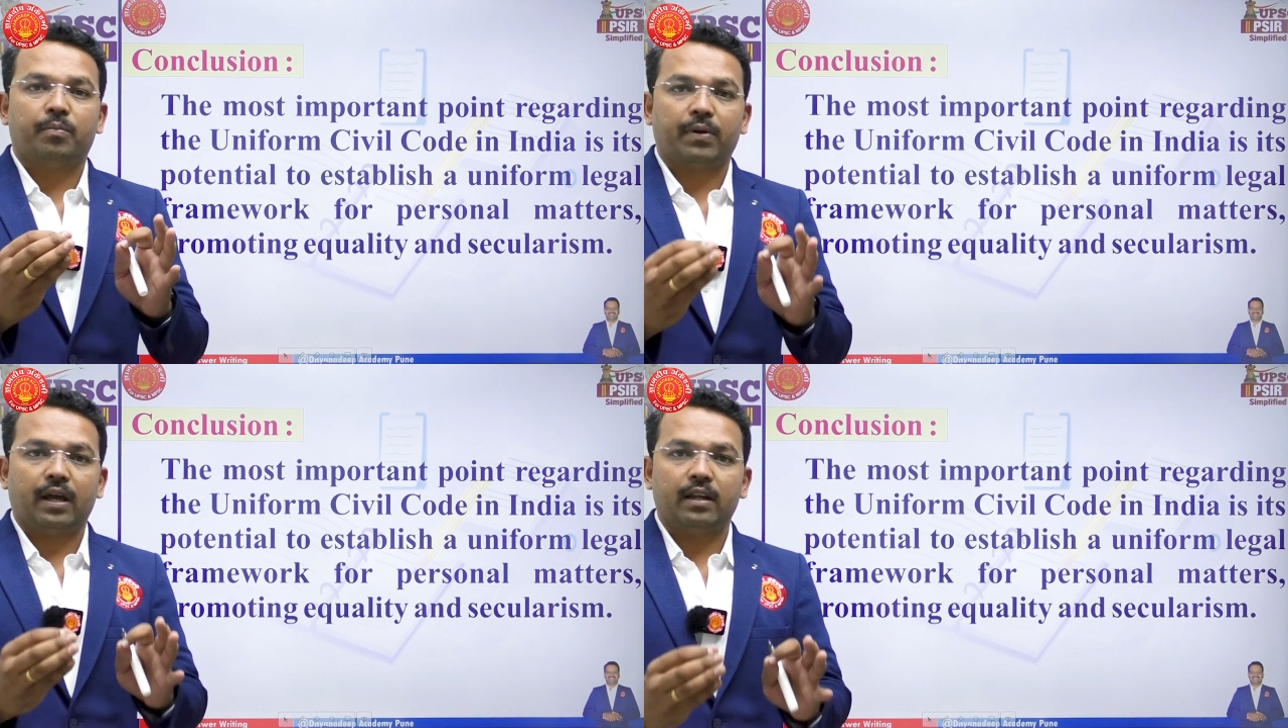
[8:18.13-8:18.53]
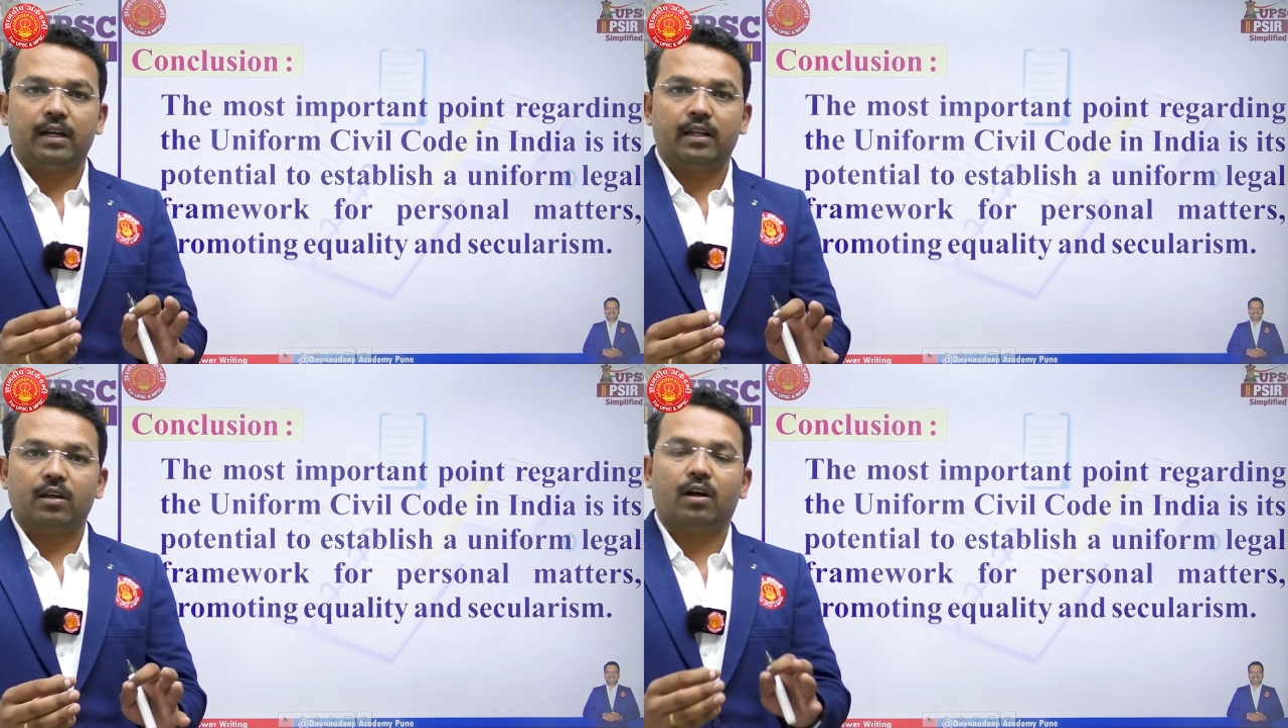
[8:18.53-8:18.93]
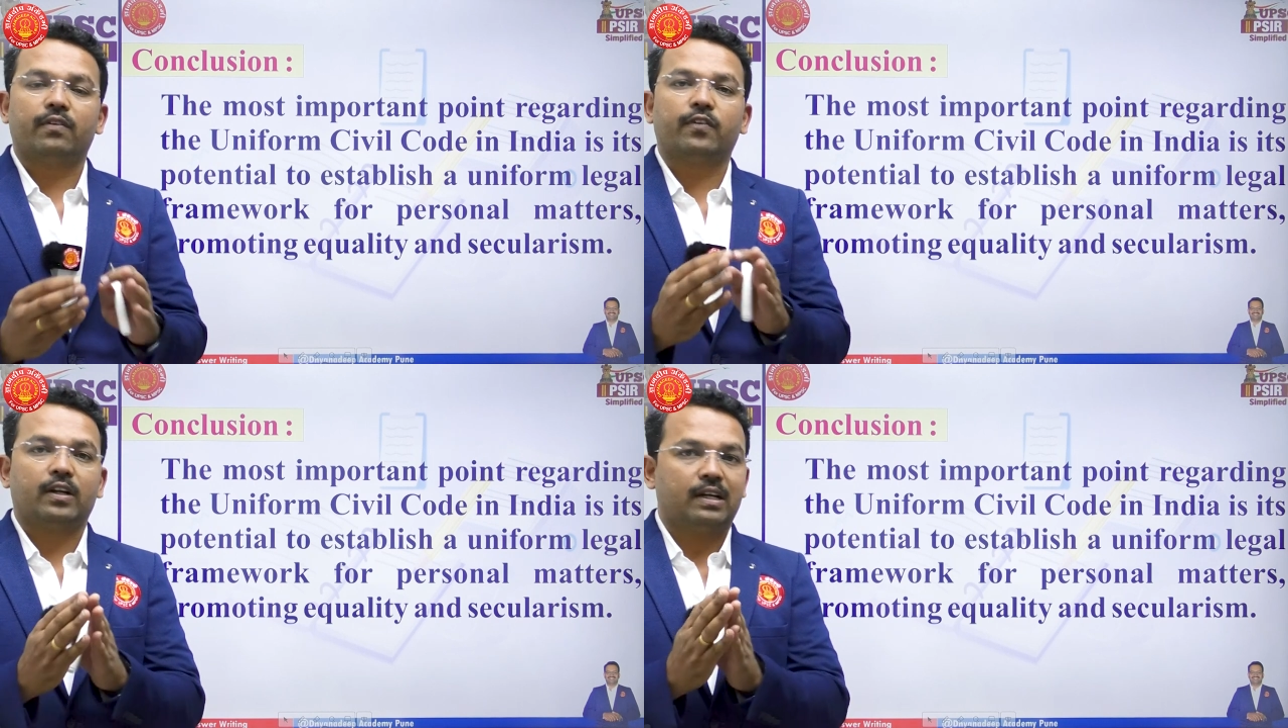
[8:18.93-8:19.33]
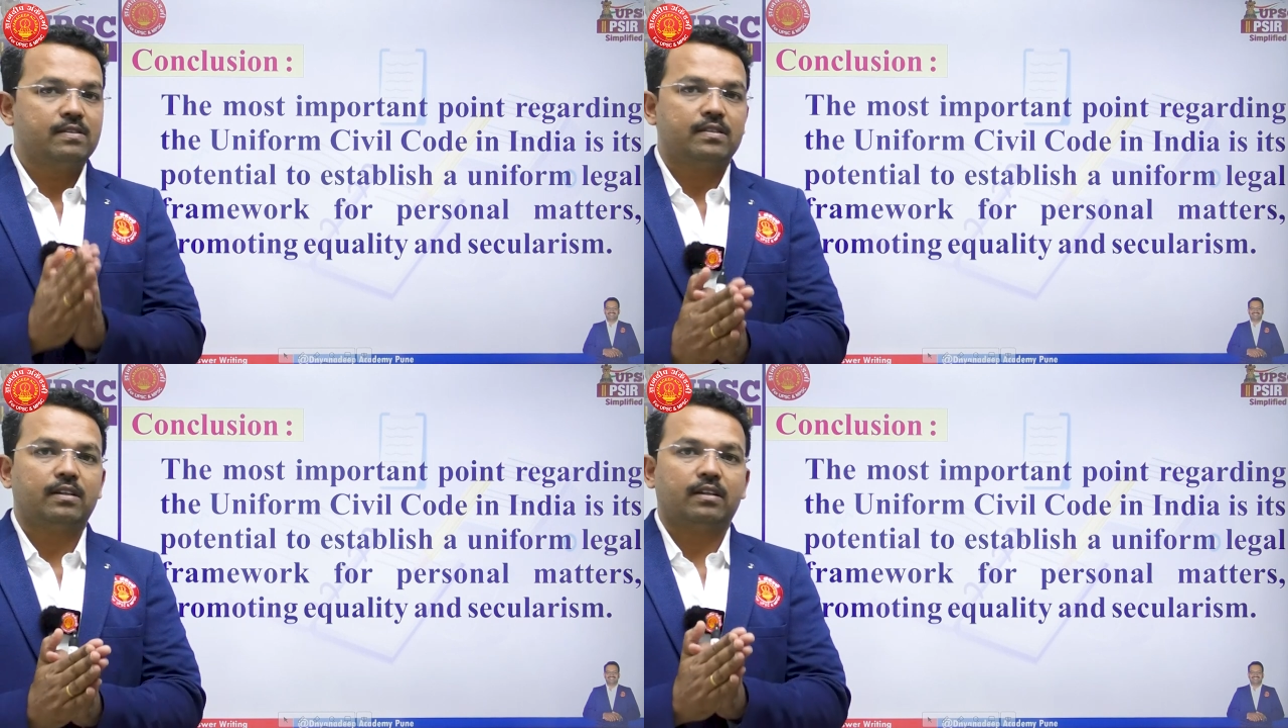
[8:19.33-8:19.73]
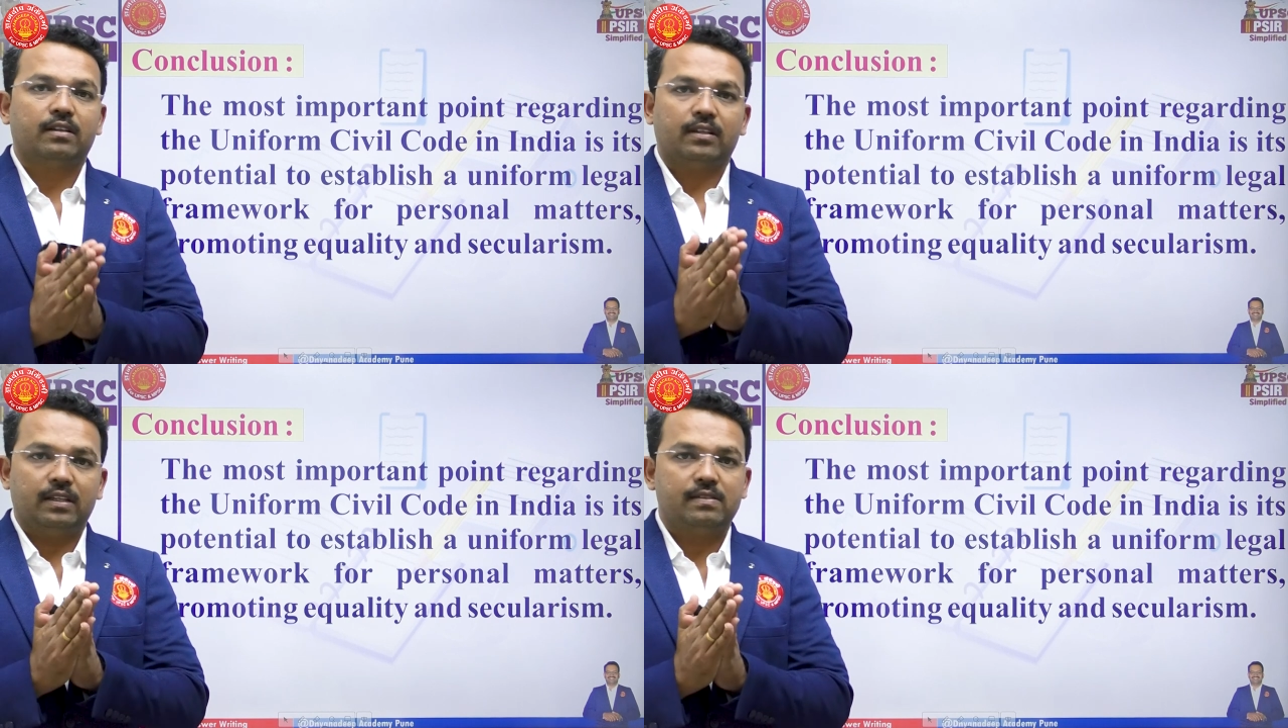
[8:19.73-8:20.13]
priority of your answer
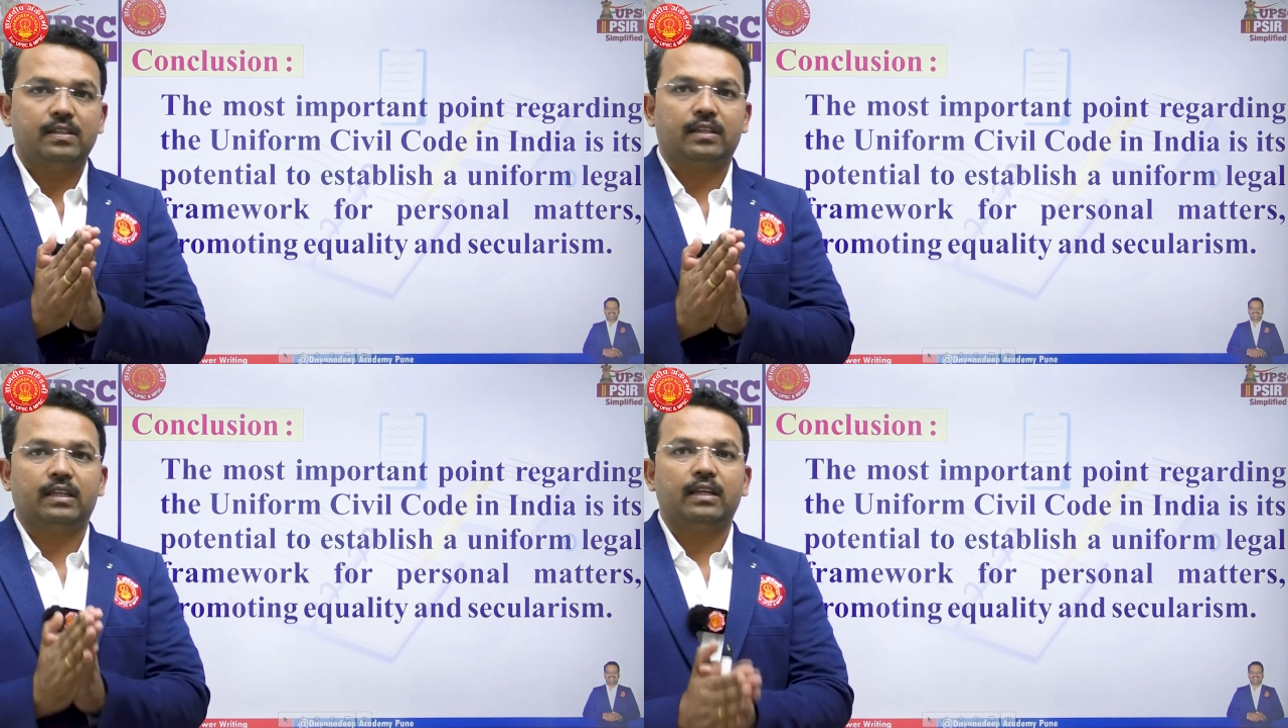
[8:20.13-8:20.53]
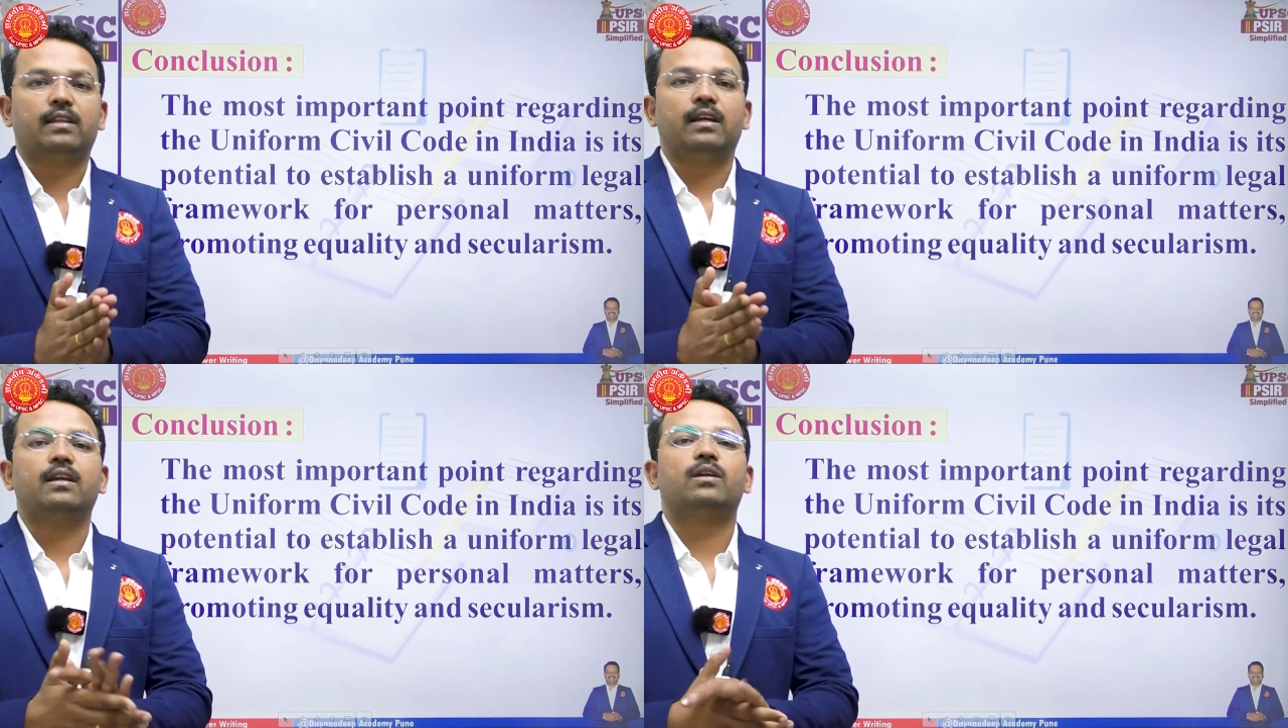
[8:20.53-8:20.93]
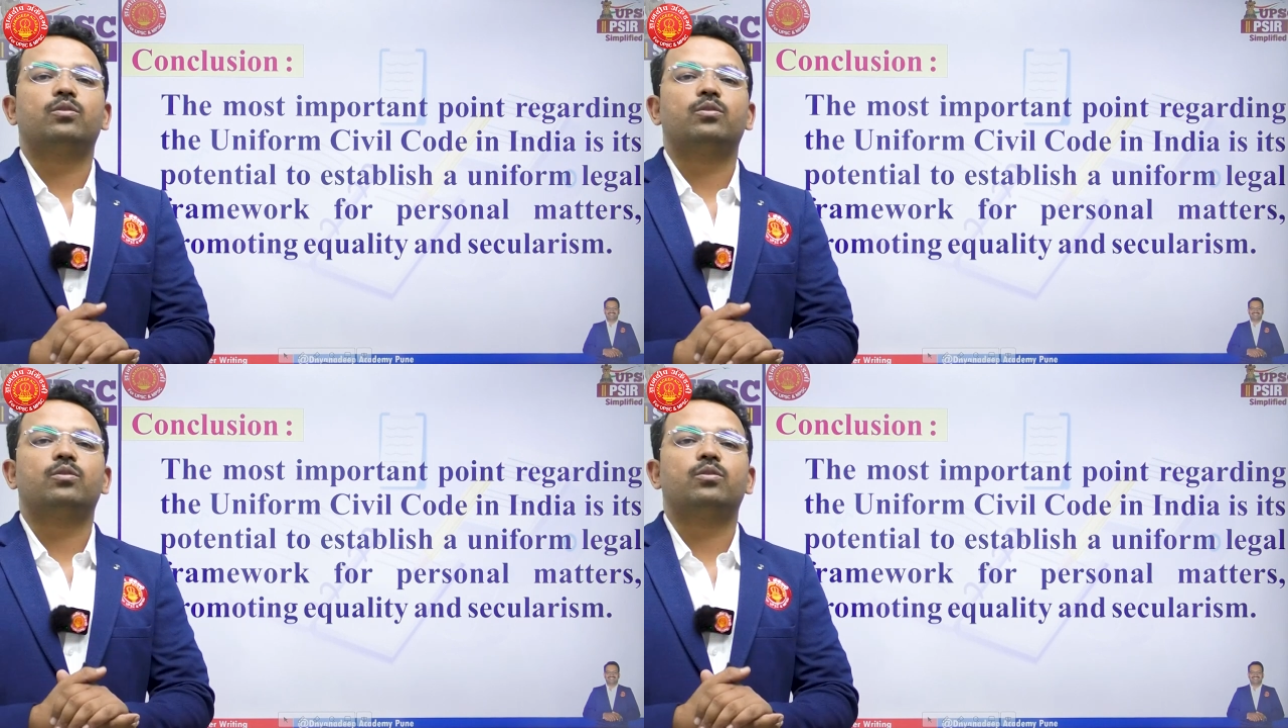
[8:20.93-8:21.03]
is the key thing